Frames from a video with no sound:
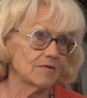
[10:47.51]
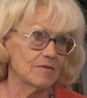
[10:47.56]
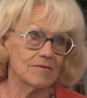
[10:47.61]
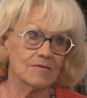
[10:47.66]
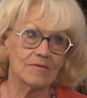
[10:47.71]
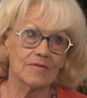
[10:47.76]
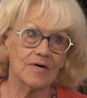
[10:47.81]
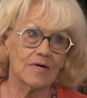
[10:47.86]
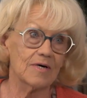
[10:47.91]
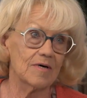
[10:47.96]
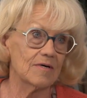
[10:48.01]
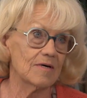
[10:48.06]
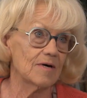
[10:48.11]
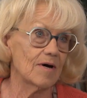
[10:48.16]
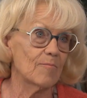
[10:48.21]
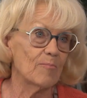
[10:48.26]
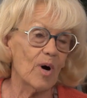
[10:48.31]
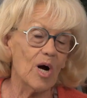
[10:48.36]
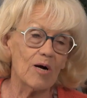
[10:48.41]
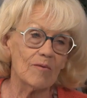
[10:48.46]
the
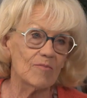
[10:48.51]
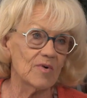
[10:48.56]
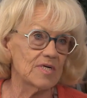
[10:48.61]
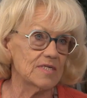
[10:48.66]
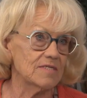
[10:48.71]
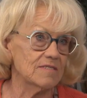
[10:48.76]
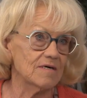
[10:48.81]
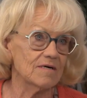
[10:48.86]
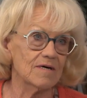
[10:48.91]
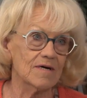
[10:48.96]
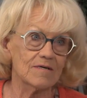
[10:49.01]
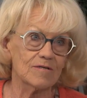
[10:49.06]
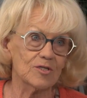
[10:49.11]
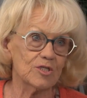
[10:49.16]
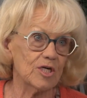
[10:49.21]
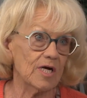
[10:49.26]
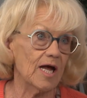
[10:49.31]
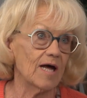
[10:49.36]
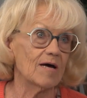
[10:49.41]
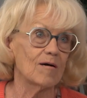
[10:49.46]
apartments are
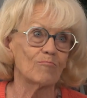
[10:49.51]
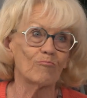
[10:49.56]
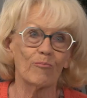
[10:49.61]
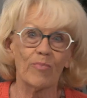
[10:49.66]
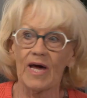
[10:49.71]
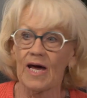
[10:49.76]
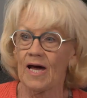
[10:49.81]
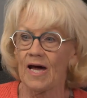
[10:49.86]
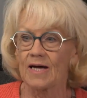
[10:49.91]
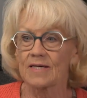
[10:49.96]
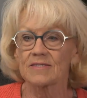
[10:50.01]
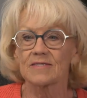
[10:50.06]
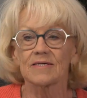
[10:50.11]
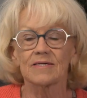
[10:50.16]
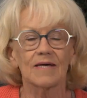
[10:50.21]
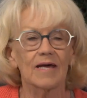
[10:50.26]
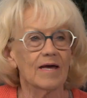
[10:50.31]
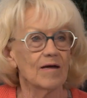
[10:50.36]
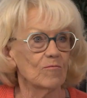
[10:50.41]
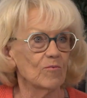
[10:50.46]

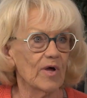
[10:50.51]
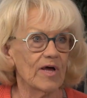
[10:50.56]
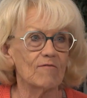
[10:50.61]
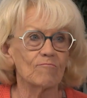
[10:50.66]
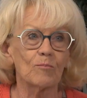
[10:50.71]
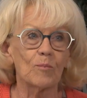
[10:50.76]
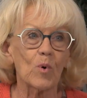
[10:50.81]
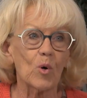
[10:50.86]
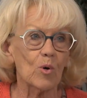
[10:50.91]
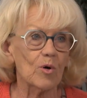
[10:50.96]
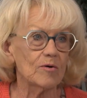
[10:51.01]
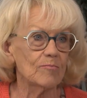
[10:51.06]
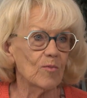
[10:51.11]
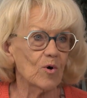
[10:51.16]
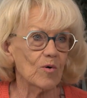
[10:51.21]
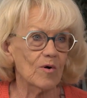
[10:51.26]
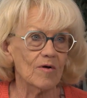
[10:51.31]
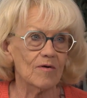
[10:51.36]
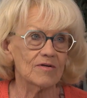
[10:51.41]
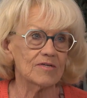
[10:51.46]
jam-packed, and we have more and
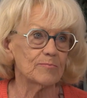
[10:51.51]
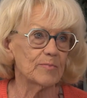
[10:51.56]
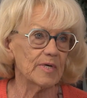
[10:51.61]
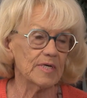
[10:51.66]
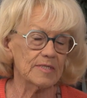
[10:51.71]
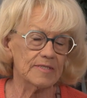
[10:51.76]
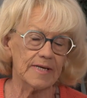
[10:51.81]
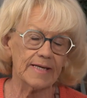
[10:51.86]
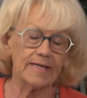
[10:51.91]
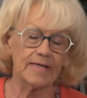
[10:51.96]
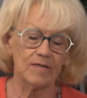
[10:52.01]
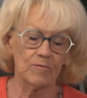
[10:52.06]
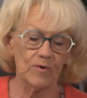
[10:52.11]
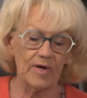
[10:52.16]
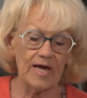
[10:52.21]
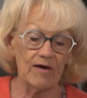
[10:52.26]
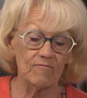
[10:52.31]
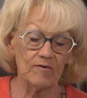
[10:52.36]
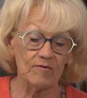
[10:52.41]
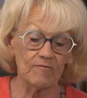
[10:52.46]
more of this building. And
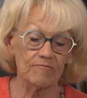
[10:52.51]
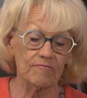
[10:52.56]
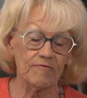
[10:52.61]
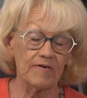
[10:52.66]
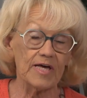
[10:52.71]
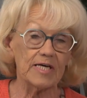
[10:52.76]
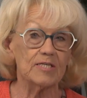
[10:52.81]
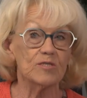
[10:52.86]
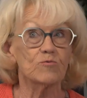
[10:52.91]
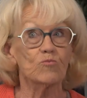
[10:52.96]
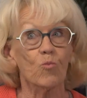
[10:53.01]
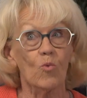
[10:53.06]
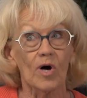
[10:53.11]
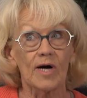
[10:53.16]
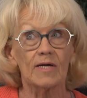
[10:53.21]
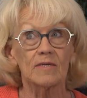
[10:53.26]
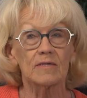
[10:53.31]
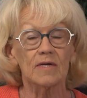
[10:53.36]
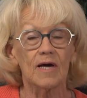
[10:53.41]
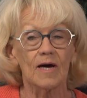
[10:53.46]
we have a phase
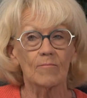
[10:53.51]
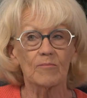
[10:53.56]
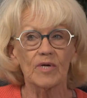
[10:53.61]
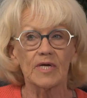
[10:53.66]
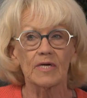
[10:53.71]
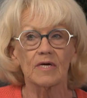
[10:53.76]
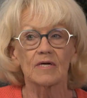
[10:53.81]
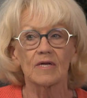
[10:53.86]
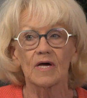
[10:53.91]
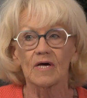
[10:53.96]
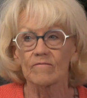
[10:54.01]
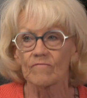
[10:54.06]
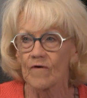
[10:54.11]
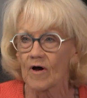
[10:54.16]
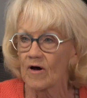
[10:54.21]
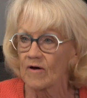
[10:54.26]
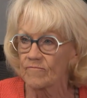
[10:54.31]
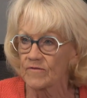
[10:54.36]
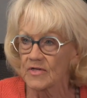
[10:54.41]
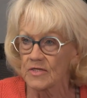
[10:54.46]
1 coming in
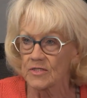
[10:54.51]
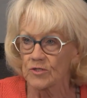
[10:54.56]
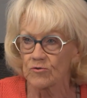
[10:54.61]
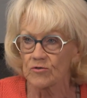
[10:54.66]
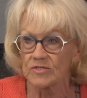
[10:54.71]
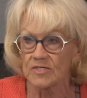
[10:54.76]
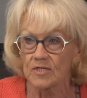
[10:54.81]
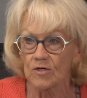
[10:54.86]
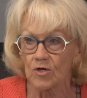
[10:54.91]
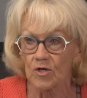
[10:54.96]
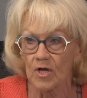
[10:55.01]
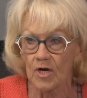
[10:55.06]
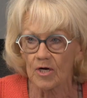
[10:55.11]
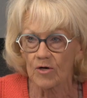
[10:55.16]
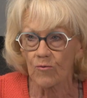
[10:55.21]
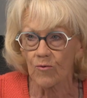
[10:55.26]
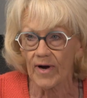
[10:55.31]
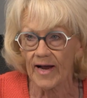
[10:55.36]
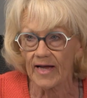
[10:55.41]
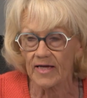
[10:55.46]
off the Lewis and
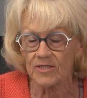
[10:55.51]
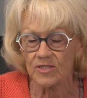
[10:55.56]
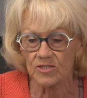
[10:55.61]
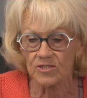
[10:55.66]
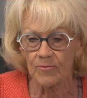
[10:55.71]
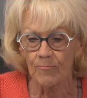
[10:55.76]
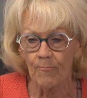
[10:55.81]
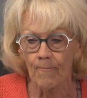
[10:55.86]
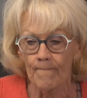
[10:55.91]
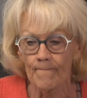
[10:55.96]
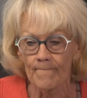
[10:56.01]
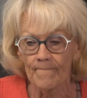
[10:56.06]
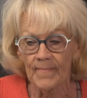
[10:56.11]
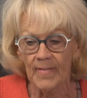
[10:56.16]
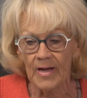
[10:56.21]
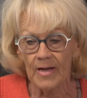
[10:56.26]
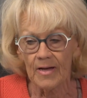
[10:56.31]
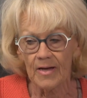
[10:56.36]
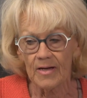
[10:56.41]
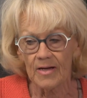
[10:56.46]
Clark Ranch.
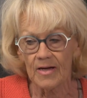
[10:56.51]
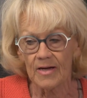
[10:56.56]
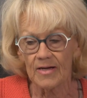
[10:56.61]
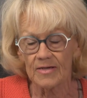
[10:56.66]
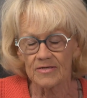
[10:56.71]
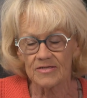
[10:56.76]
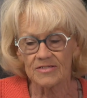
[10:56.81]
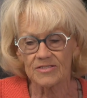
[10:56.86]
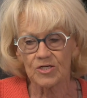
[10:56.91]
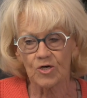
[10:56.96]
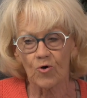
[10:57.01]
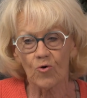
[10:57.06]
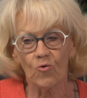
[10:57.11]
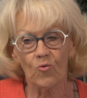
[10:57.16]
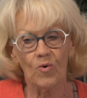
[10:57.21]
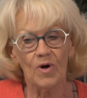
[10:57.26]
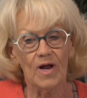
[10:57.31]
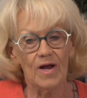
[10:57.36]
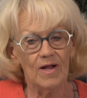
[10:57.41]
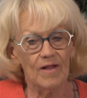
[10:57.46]
And
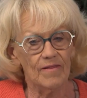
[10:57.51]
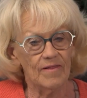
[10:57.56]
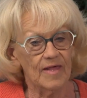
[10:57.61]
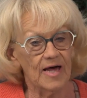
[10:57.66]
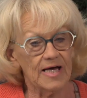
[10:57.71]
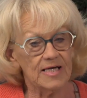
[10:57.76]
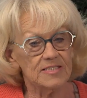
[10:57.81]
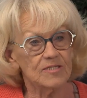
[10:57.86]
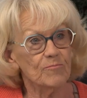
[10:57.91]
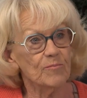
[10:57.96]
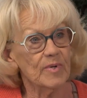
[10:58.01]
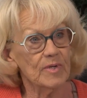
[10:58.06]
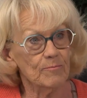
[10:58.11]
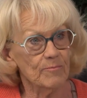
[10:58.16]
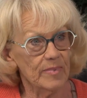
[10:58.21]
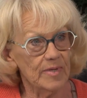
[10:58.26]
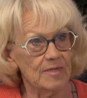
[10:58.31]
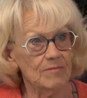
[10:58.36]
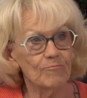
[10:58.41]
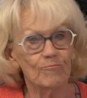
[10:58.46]
so that's
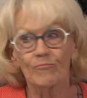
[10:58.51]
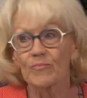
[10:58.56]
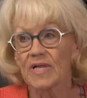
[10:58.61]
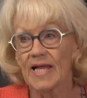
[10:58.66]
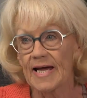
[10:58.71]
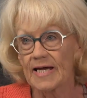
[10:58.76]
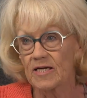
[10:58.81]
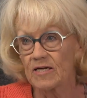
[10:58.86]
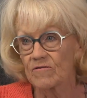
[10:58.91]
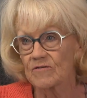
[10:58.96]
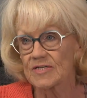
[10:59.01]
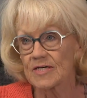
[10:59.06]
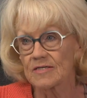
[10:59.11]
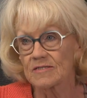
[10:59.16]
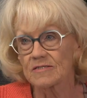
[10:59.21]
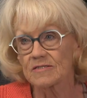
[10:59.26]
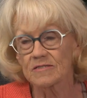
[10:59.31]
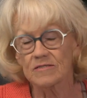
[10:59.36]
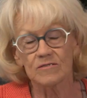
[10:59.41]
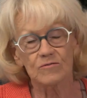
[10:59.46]
been planning
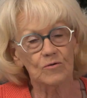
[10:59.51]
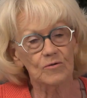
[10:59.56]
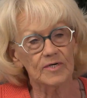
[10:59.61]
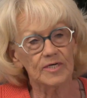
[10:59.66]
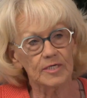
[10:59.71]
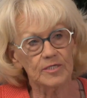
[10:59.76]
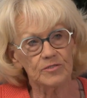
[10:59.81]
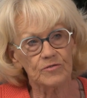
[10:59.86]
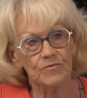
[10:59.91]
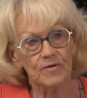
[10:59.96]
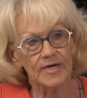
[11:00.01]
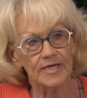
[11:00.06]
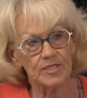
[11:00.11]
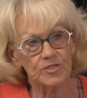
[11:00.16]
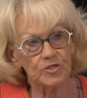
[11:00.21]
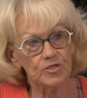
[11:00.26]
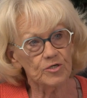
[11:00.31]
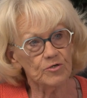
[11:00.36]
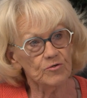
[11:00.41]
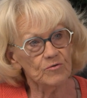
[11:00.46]
since
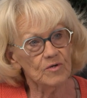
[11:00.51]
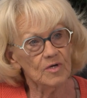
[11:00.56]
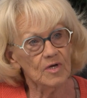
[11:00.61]
2022.